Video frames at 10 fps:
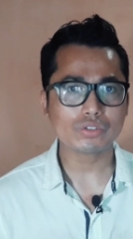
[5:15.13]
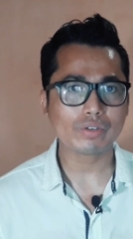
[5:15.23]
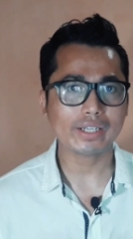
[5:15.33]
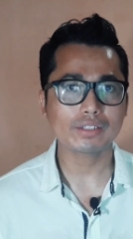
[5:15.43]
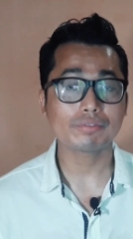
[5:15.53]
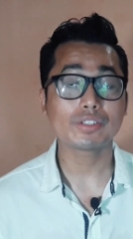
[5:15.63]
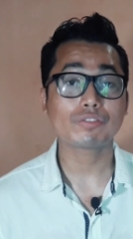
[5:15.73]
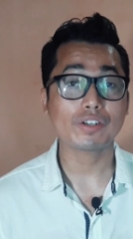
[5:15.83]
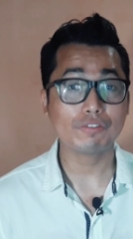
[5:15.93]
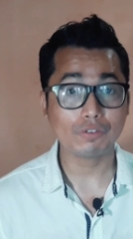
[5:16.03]
try the
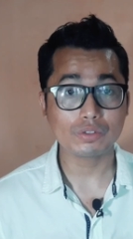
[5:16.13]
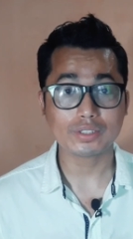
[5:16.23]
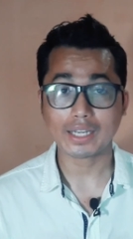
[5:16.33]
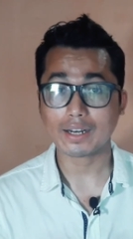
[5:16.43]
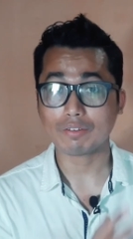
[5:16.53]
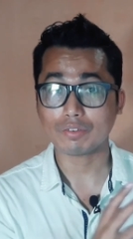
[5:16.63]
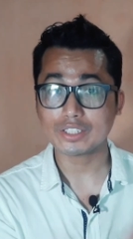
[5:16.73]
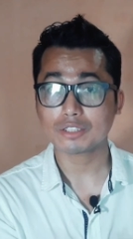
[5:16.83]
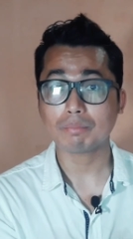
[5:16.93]
different foods that are rich in